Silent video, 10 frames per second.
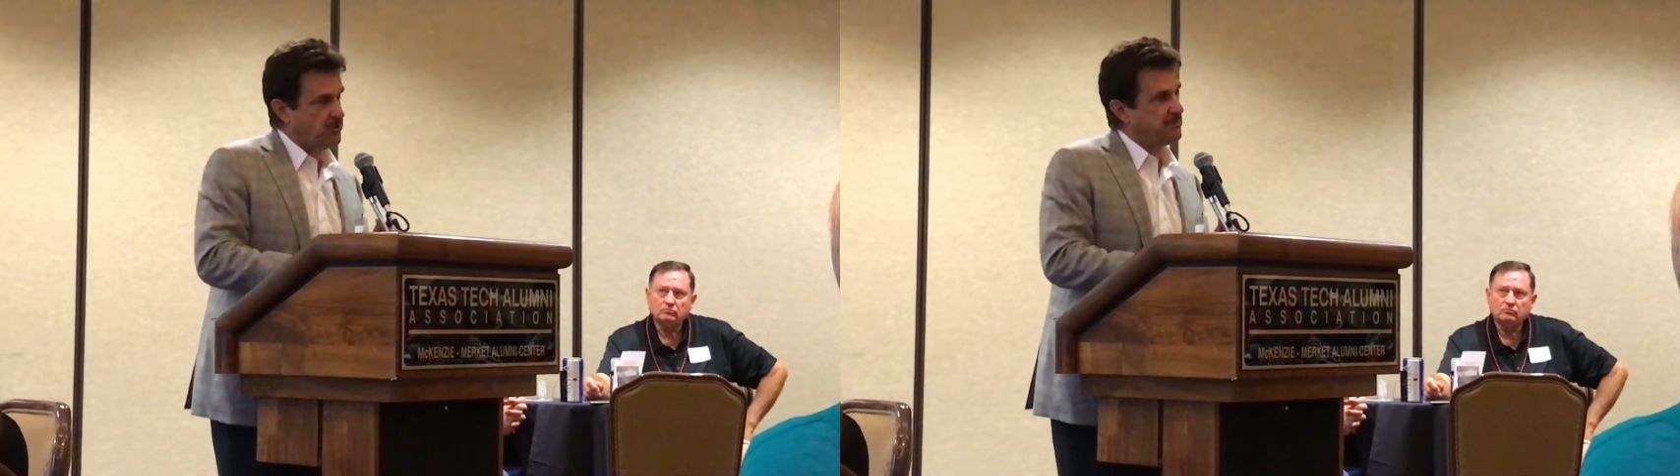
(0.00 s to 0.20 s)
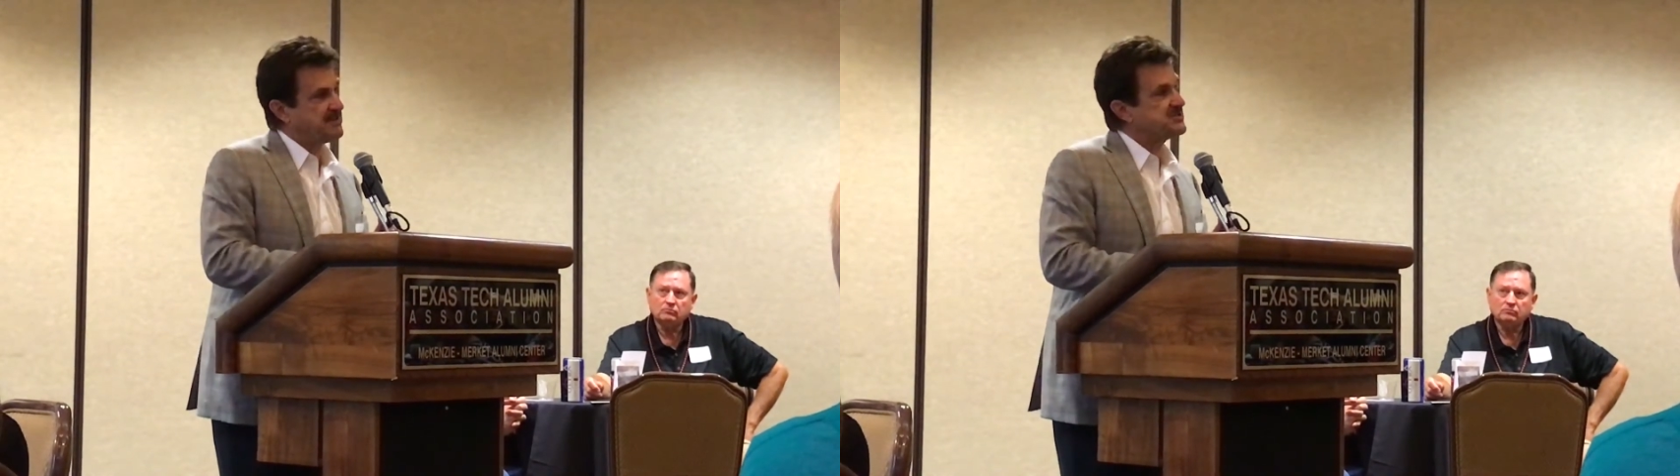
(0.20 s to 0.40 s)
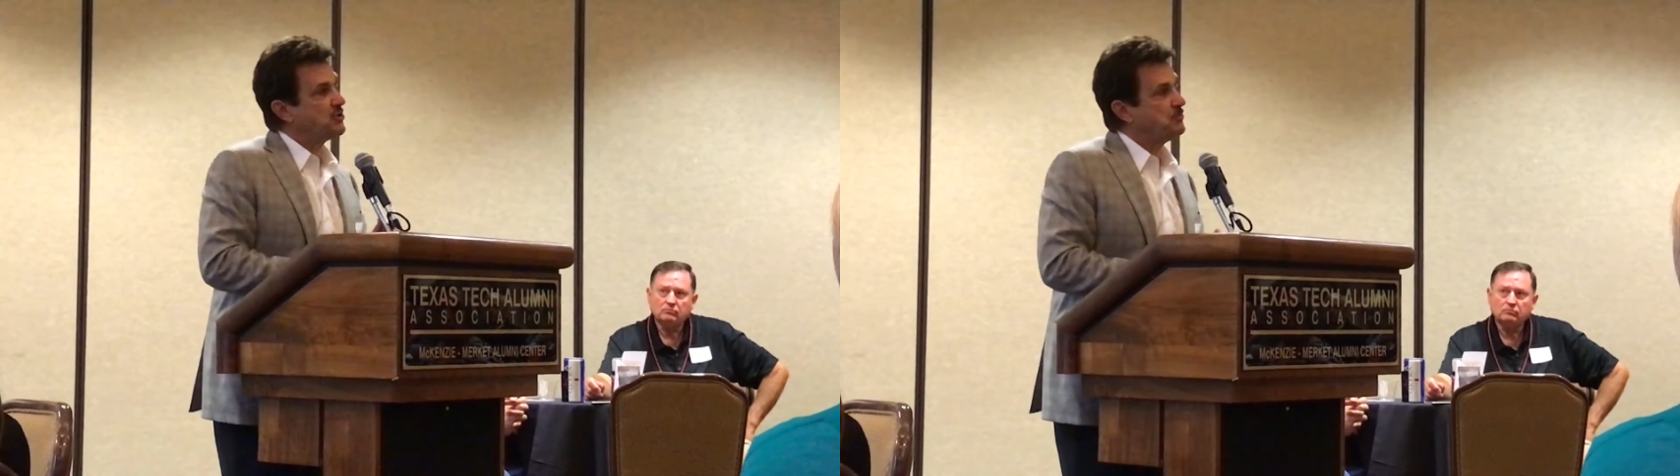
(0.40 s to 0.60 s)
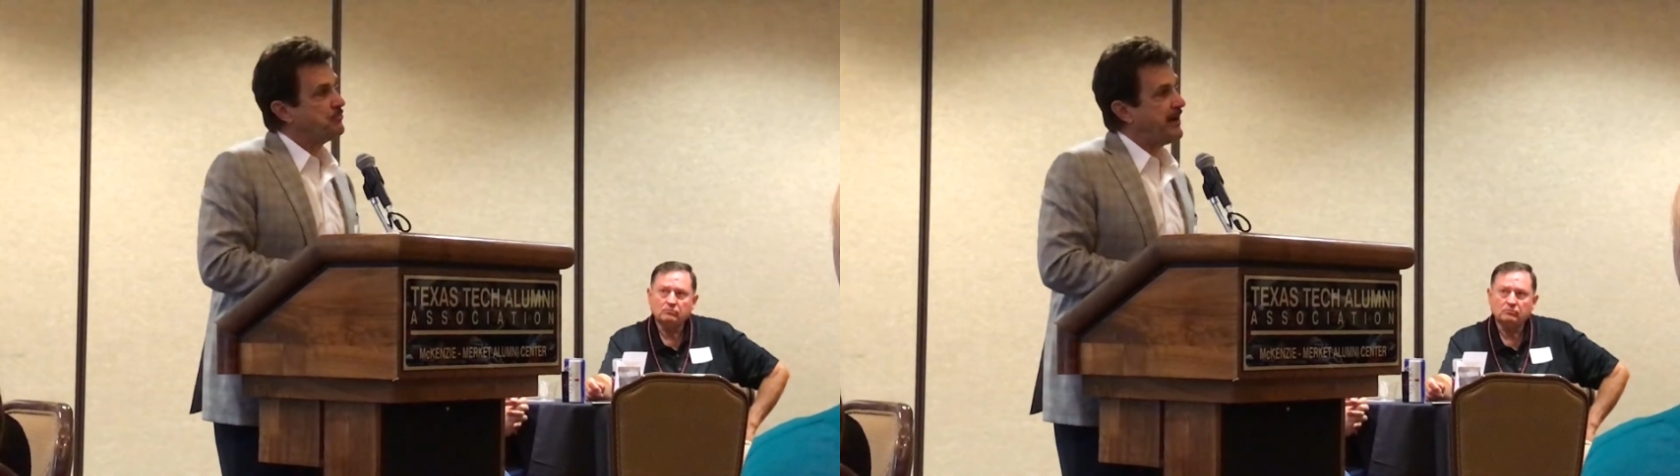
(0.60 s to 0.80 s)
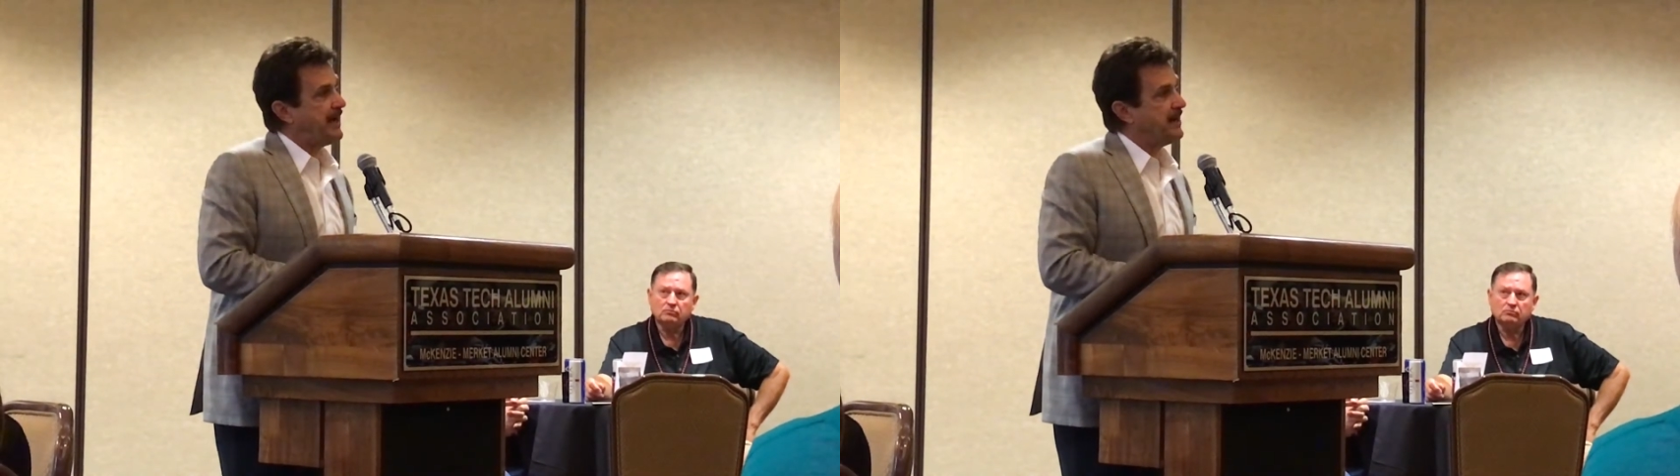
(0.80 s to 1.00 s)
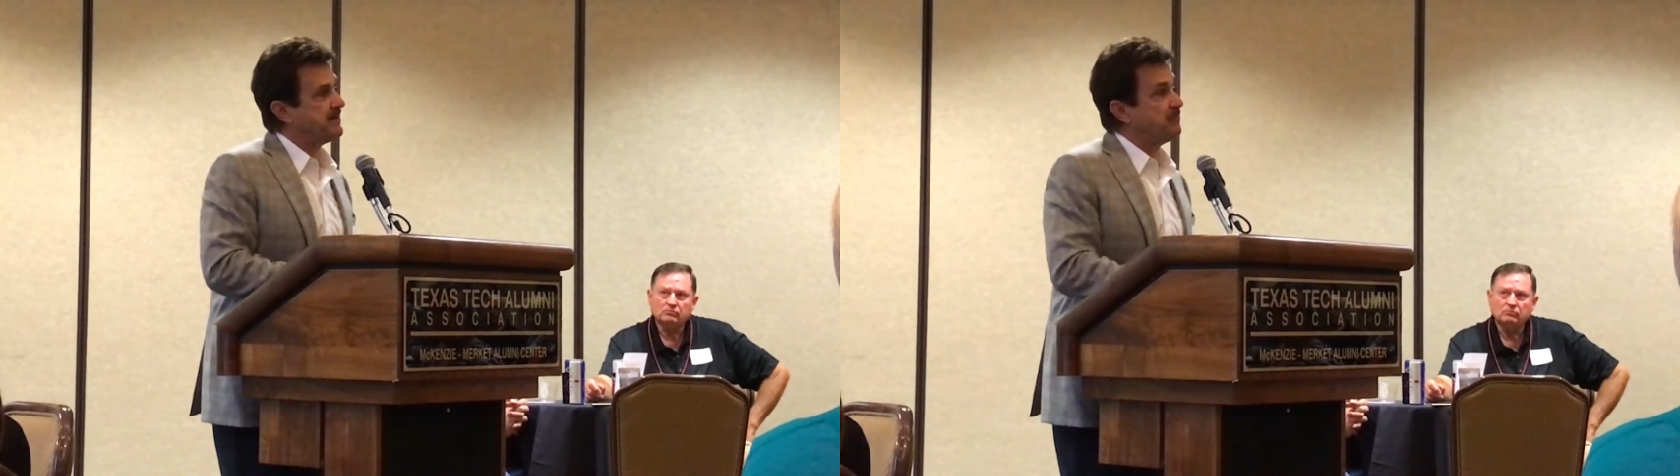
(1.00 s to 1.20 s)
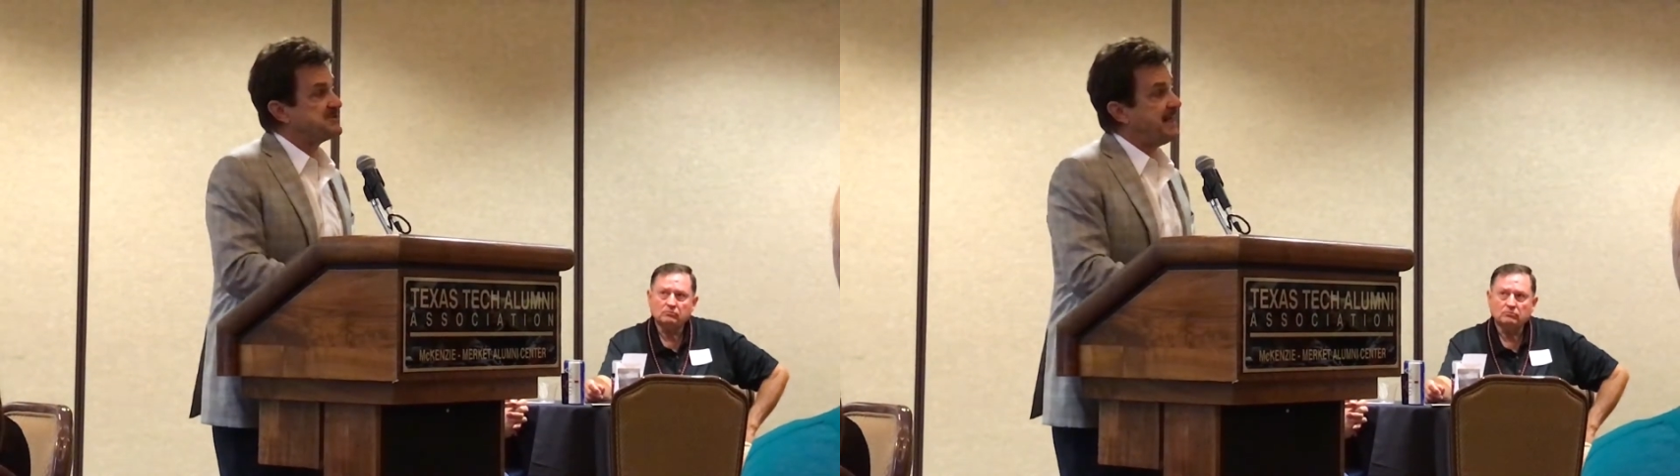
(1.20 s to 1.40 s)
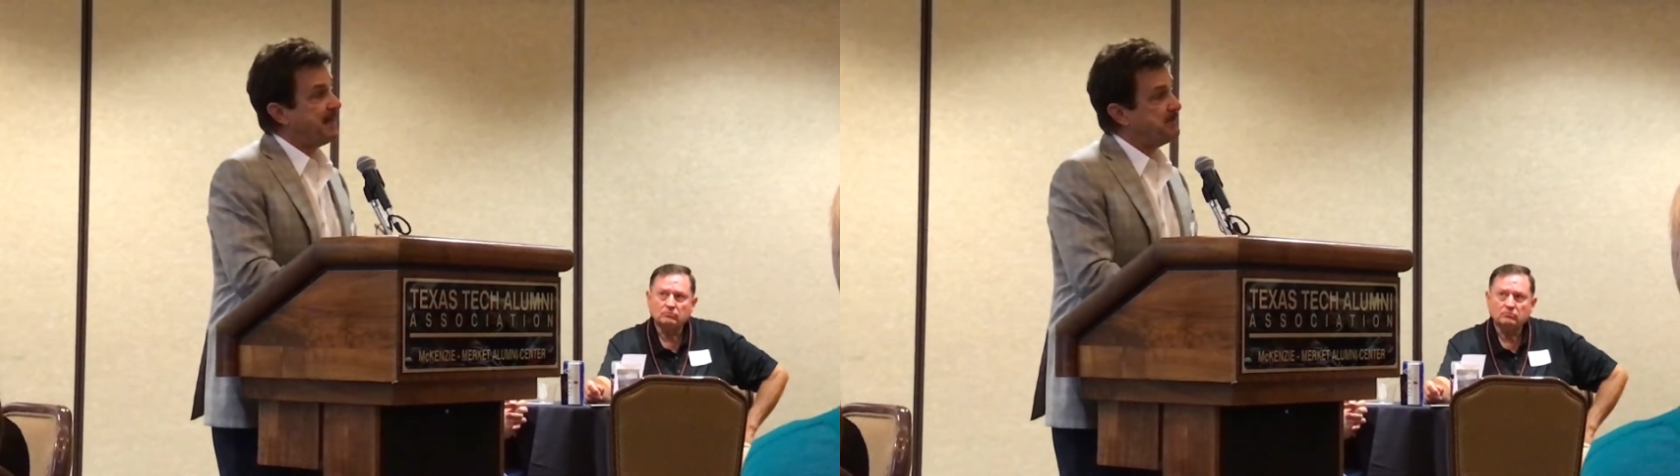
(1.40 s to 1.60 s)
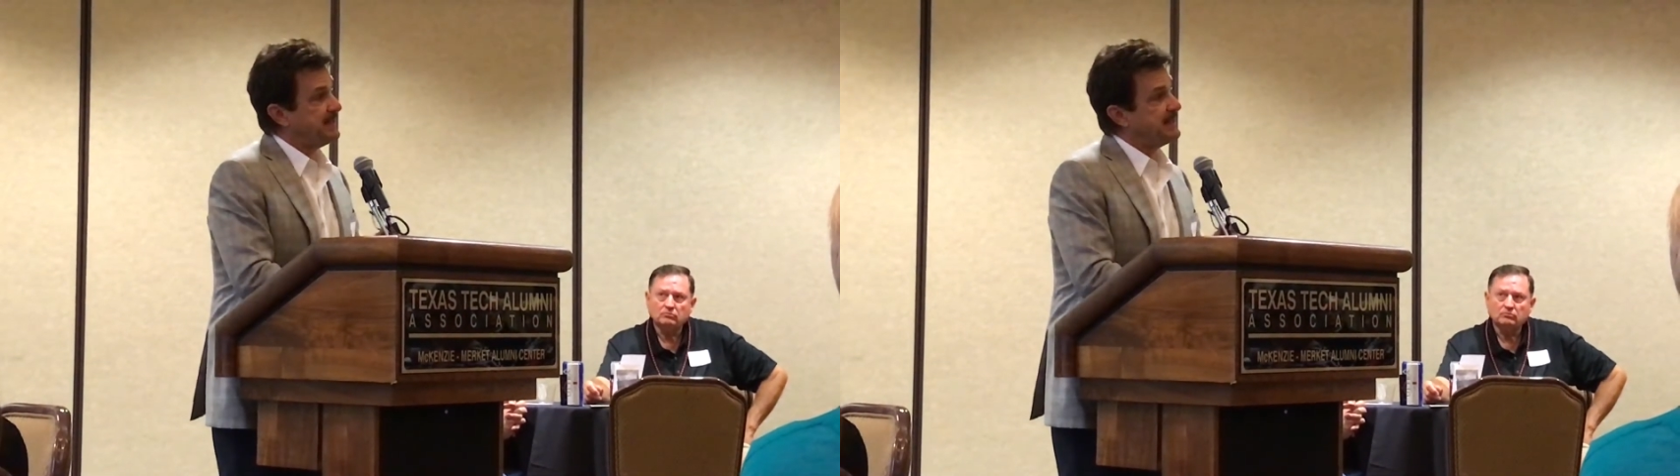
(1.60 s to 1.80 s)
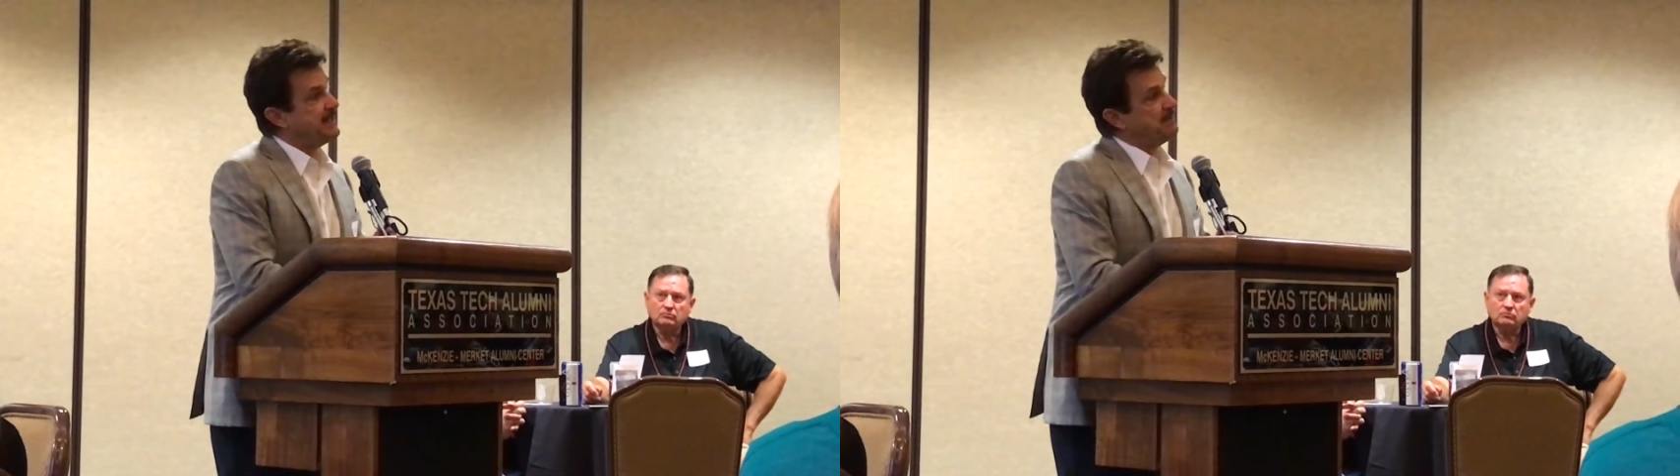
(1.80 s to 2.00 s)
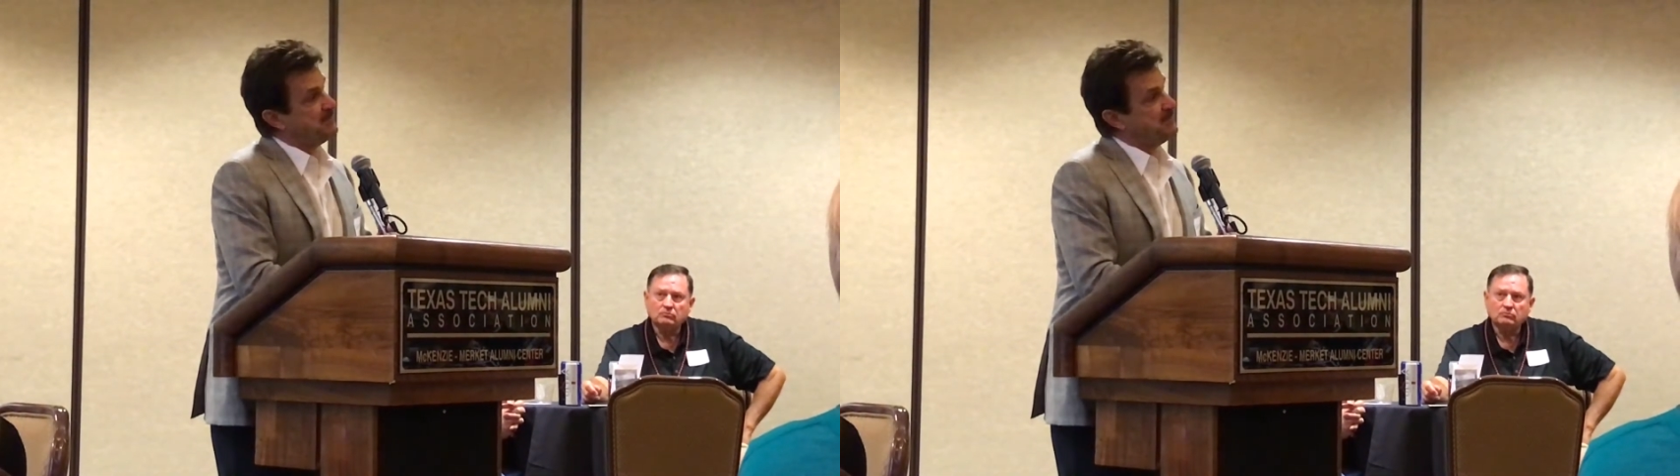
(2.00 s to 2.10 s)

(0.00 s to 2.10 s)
You can be so proud of what's happening,